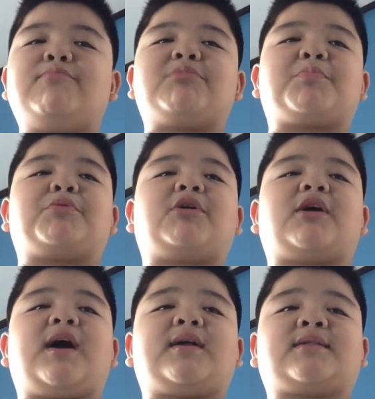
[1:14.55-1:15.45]
People
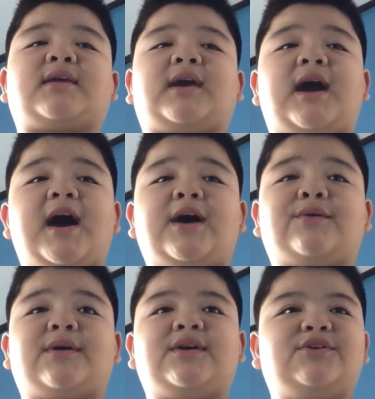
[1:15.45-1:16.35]
are asking,
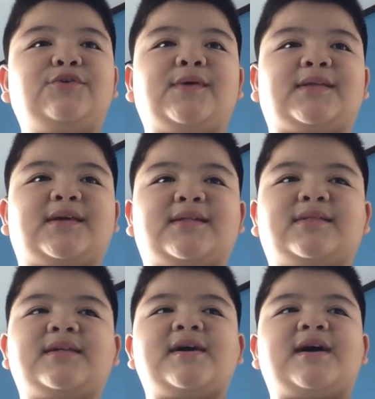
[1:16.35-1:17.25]
how are you doing
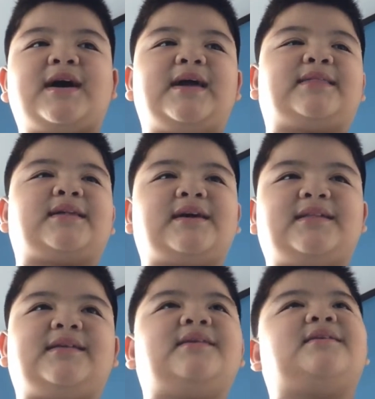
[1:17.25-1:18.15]
this? I
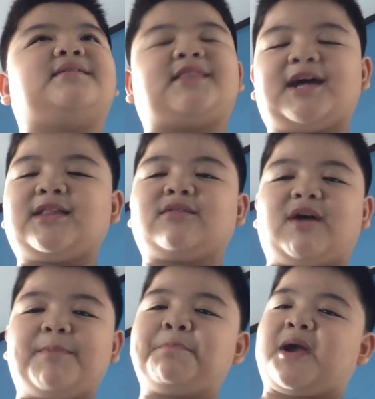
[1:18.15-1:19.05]
said, that's
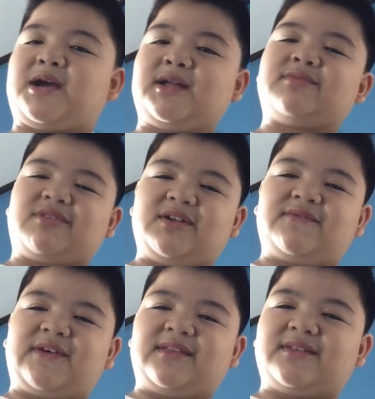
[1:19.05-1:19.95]
why parents were
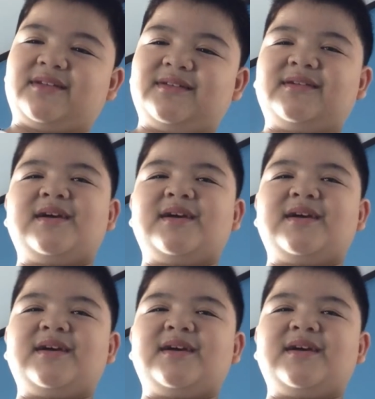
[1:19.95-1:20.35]
invented.